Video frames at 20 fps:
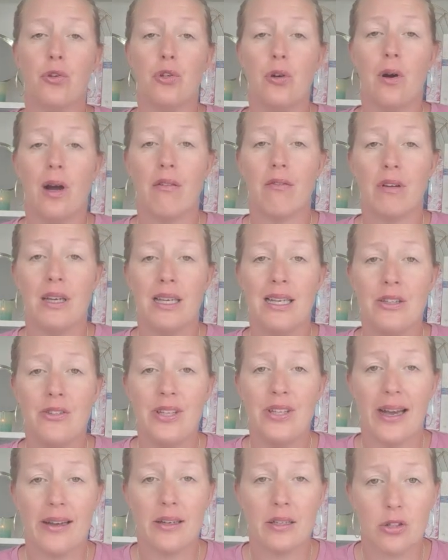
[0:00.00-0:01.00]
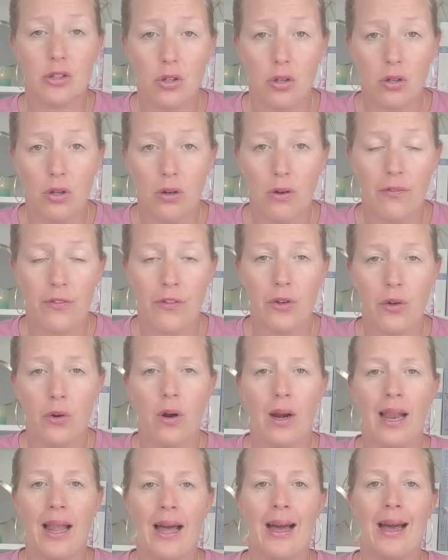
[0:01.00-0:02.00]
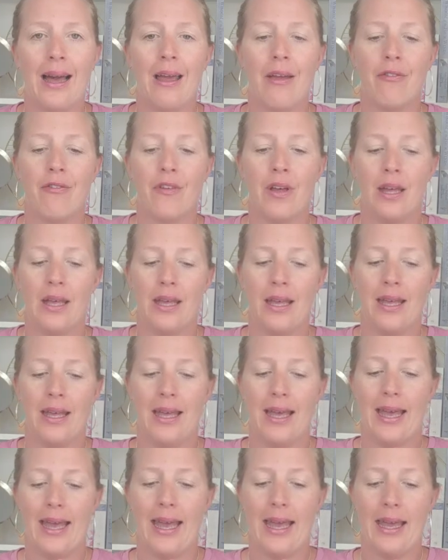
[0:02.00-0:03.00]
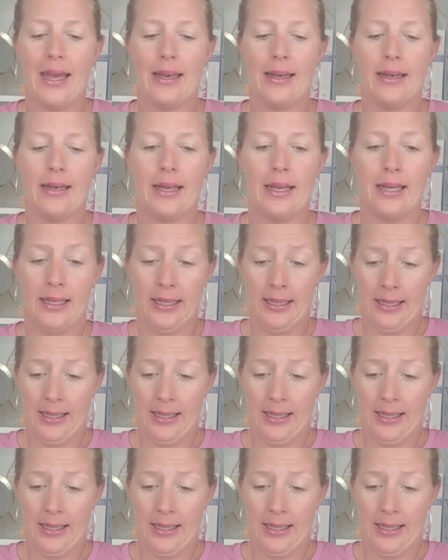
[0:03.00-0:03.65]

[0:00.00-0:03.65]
You are really the actor of your life, and